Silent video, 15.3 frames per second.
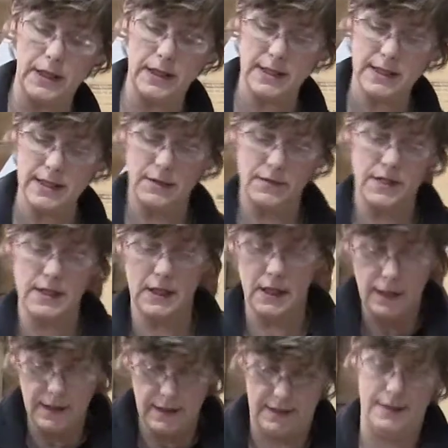adhesives,
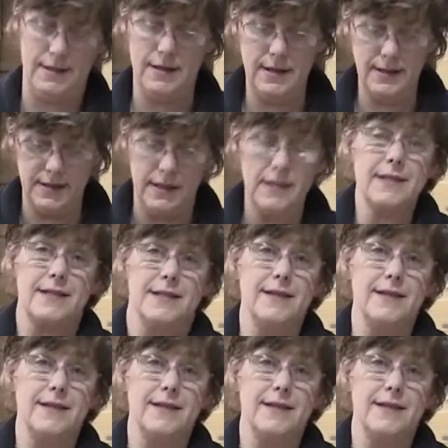it is